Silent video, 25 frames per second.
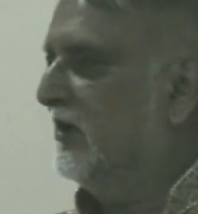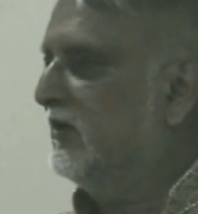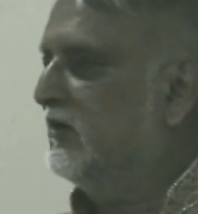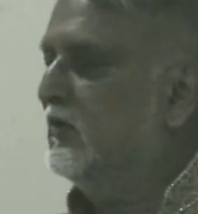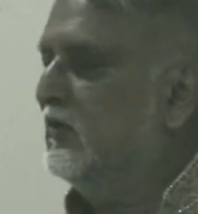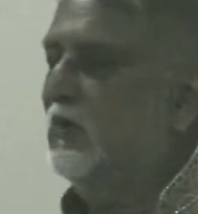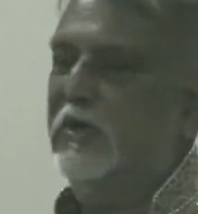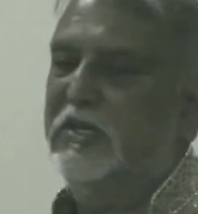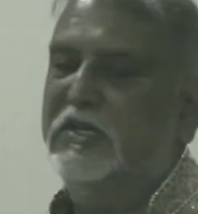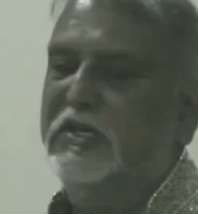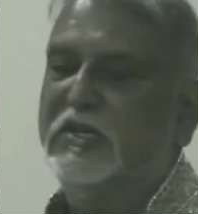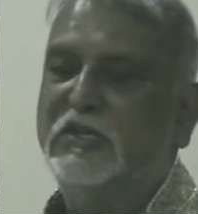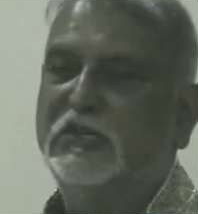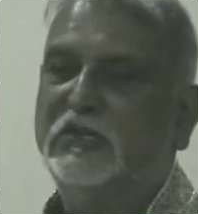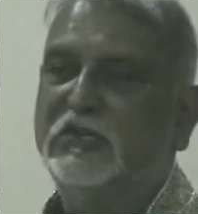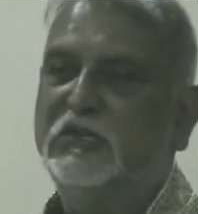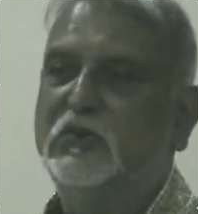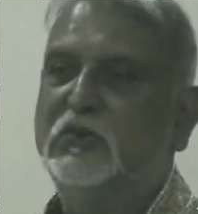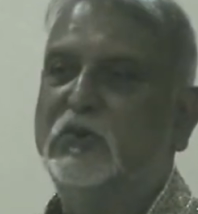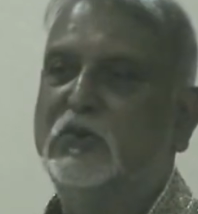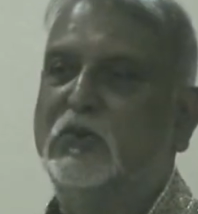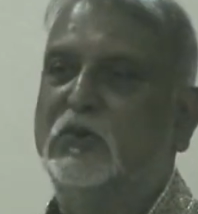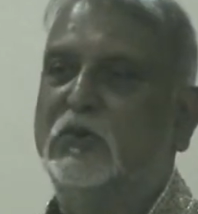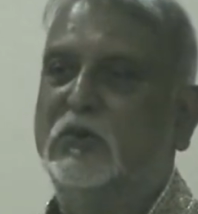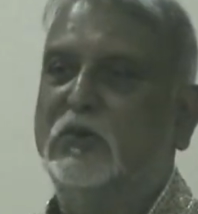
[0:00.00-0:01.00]
and
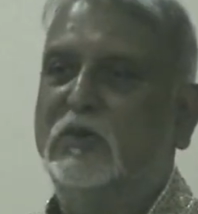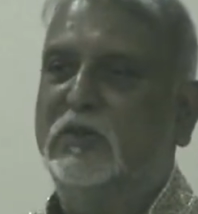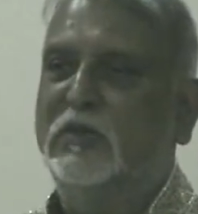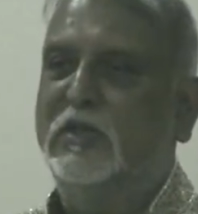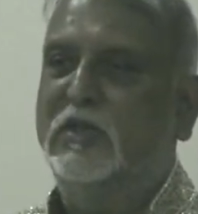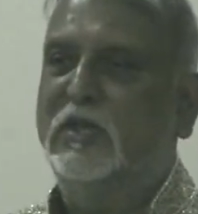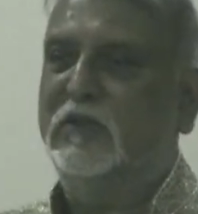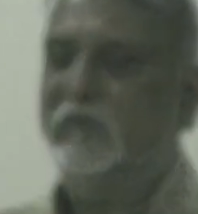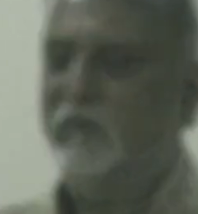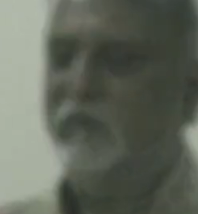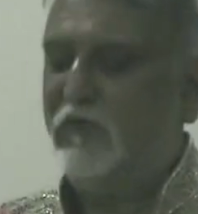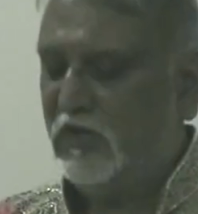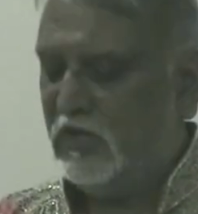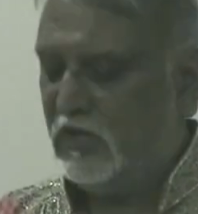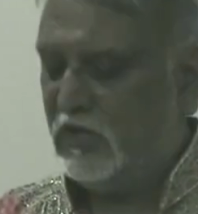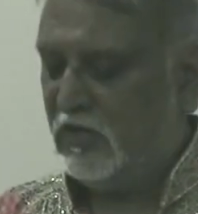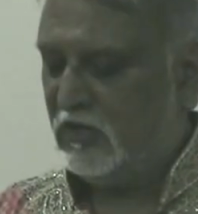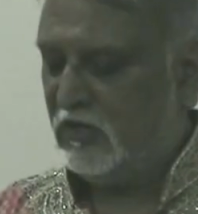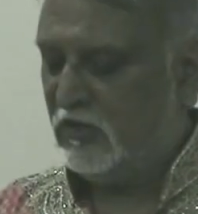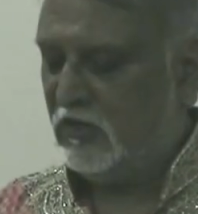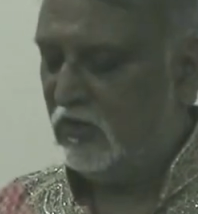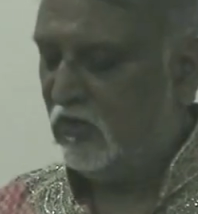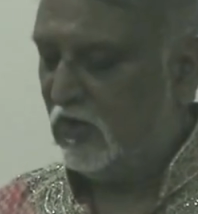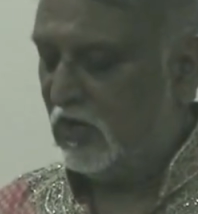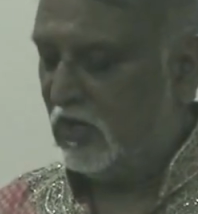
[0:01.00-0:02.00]
22 that we
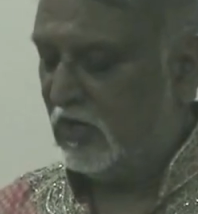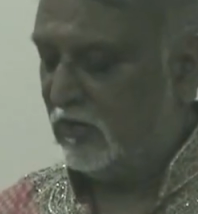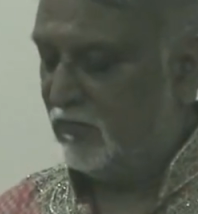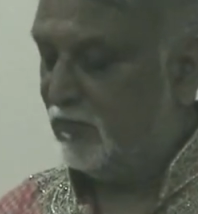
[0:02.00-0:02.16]
can look